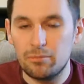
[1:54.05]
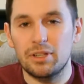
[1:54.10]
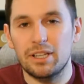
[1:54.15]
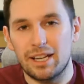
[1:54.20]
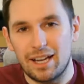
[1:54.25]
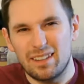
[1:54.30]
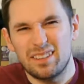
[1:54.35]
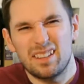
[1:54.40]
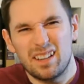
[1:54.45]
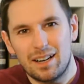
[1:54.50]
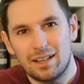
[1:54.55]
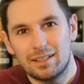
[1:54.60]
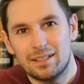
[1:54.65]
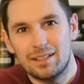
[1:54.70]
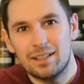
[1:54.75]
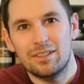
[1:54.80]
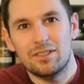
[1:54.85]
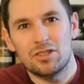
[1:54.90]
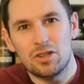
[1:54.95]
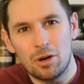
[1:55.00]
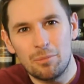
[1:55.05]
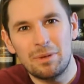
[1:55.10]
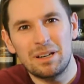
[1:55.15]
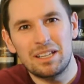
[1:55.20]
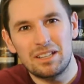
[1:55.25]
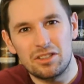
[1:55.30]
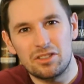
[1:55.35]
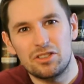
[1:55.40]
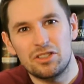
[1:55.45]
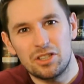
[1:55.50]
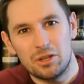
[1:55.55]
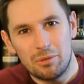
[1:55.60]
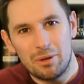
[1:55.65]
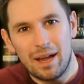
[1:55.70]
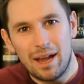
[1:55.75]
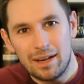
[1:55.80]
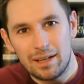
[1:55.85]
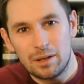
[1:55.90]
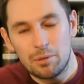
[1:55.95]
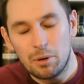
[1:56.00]
You get the idea, there's not many that do
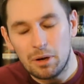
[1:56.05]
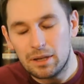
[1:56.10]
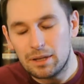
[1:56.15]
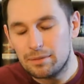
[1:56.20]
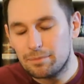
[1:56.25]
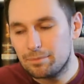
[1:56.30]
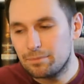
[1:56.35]
it anyway.